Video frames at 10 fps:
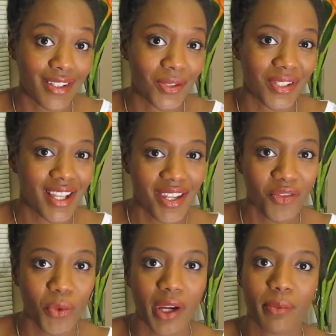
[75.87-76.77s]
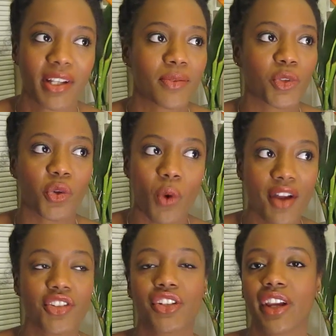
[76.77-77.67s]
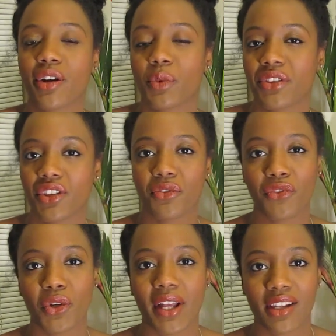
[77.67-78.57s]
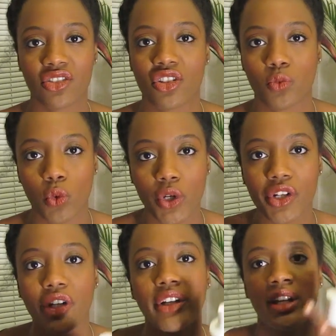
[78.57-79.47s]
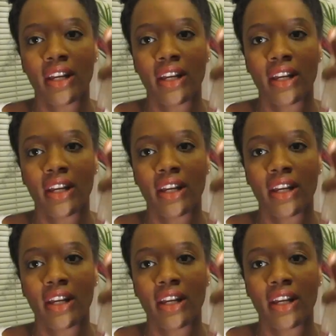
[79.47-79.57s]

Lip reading: So it's kind of weird because when you're washing your hair with it, you feel like it's just water,